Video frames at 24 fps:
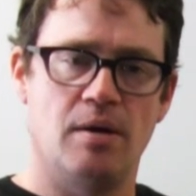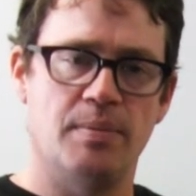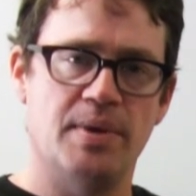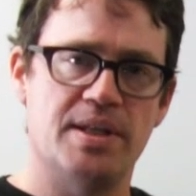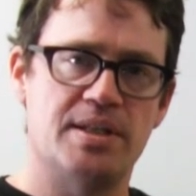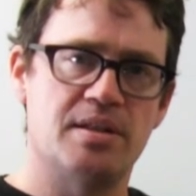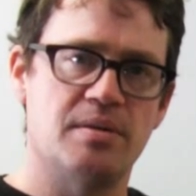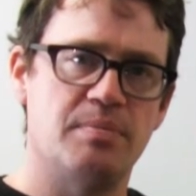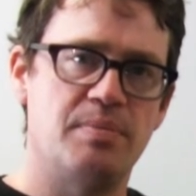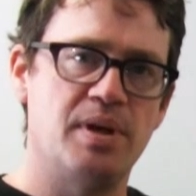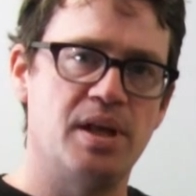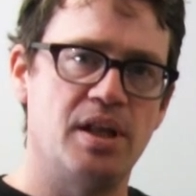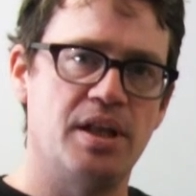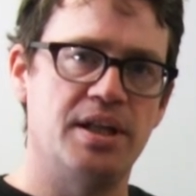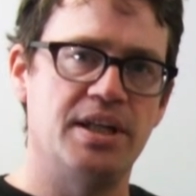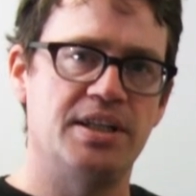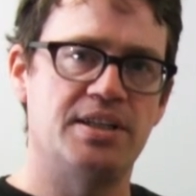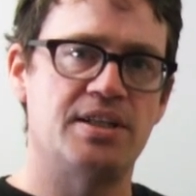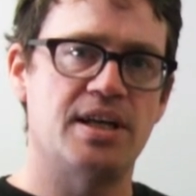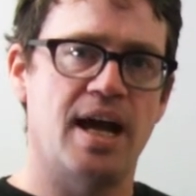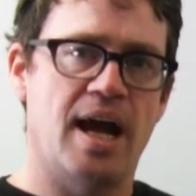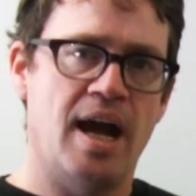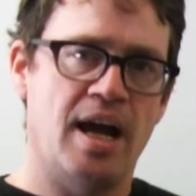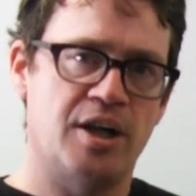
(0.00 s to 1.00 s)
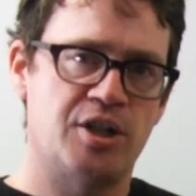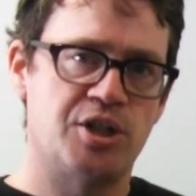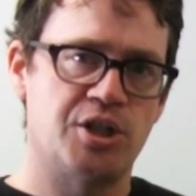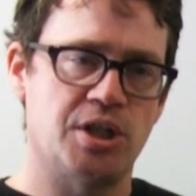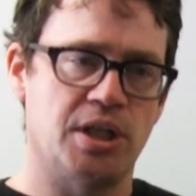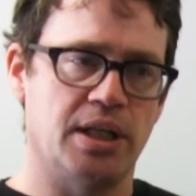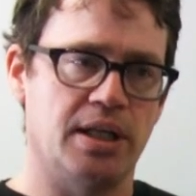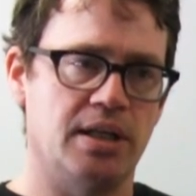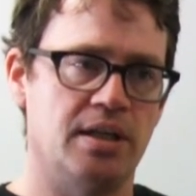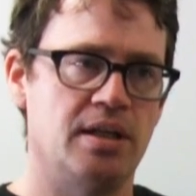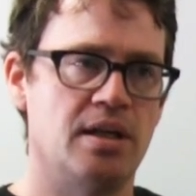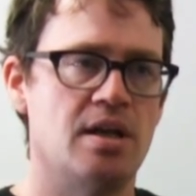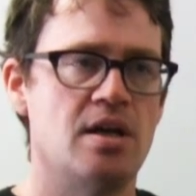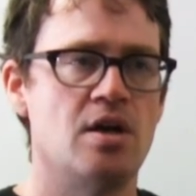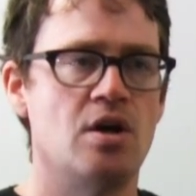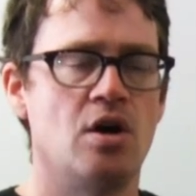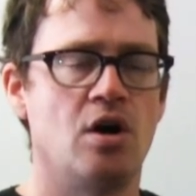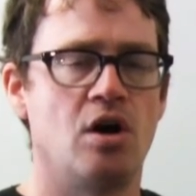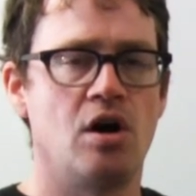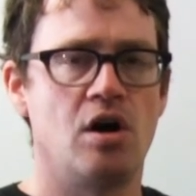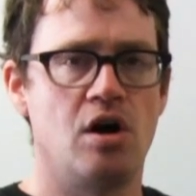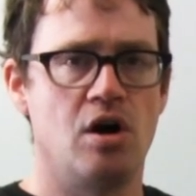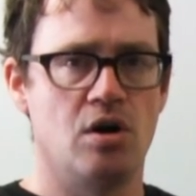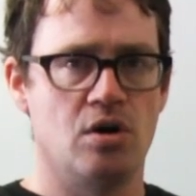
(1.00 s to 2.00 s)
Its ability to actually
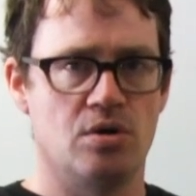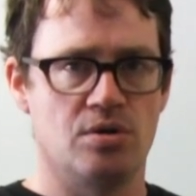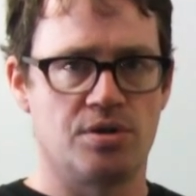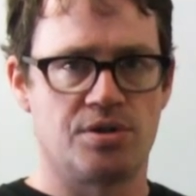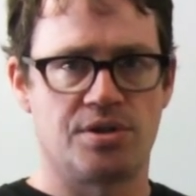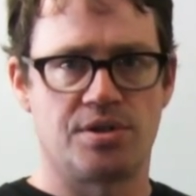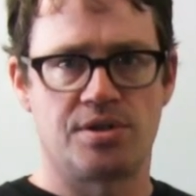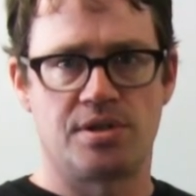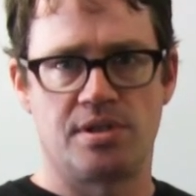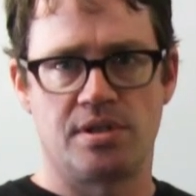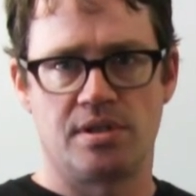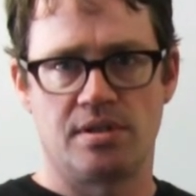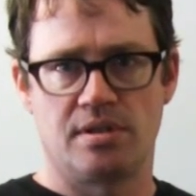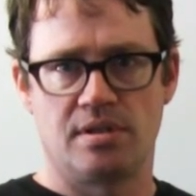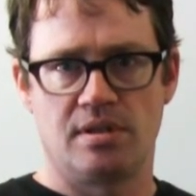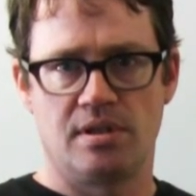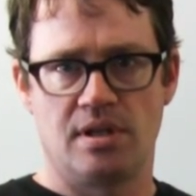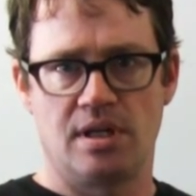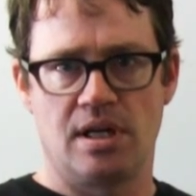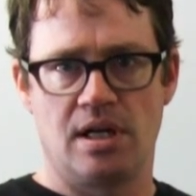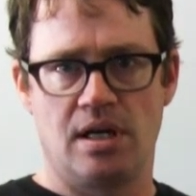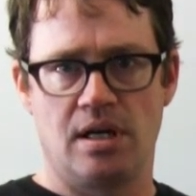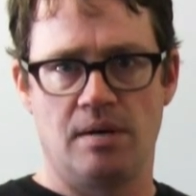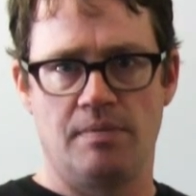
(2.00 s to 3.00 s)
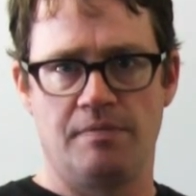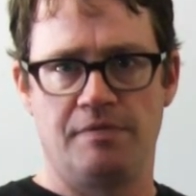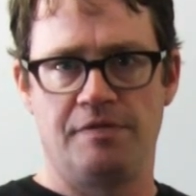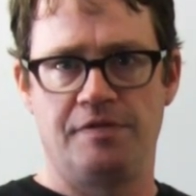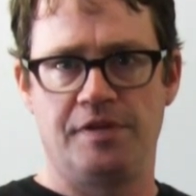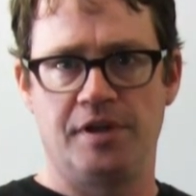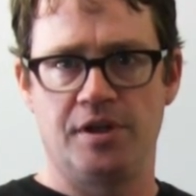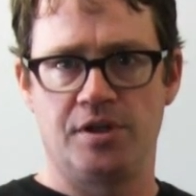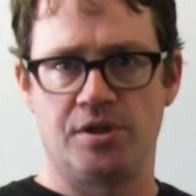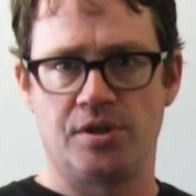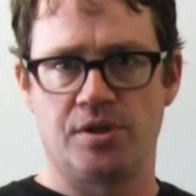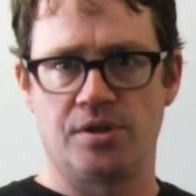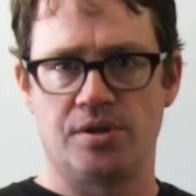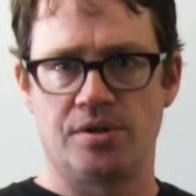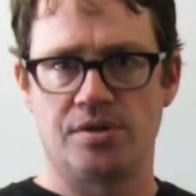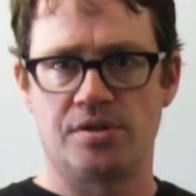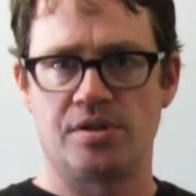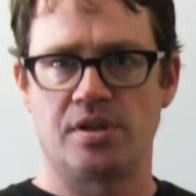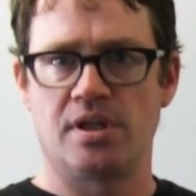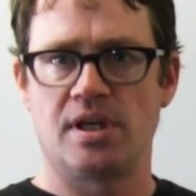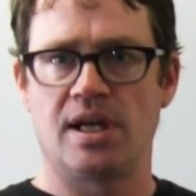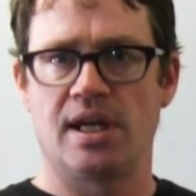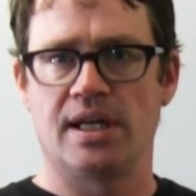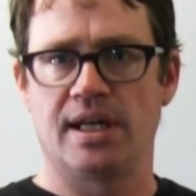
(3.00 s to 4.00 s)
host
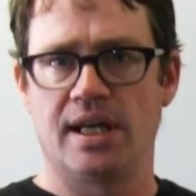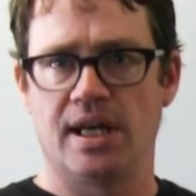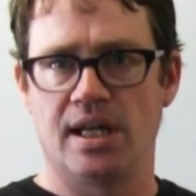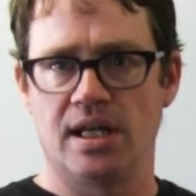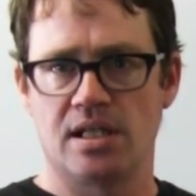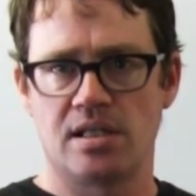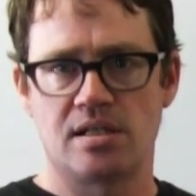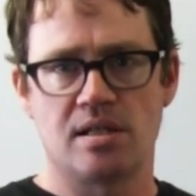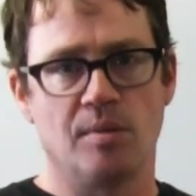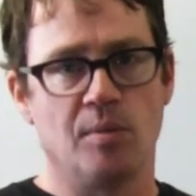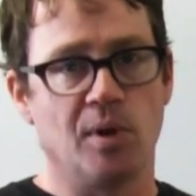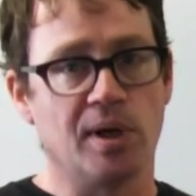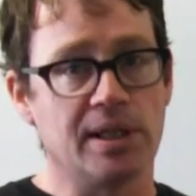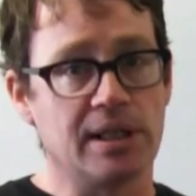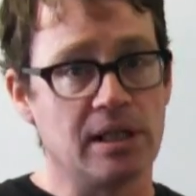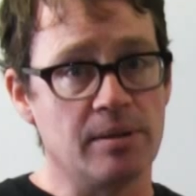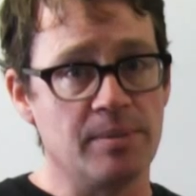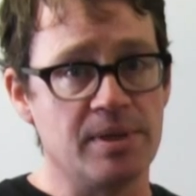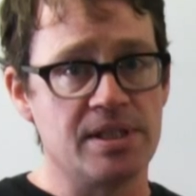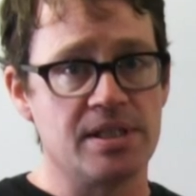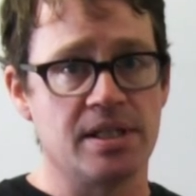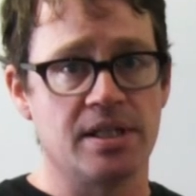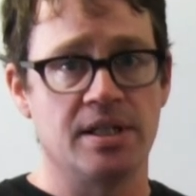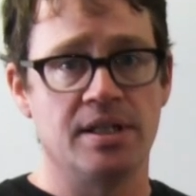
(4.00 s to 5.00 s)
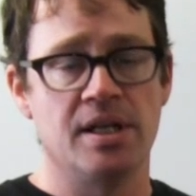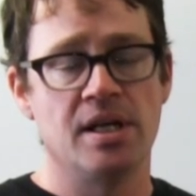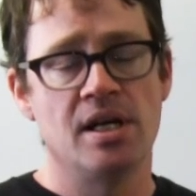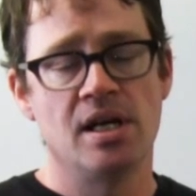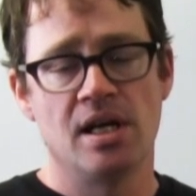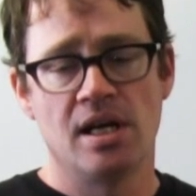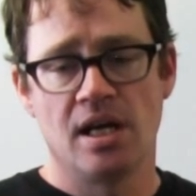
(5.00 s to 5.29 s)
features, again, is somewhat limited.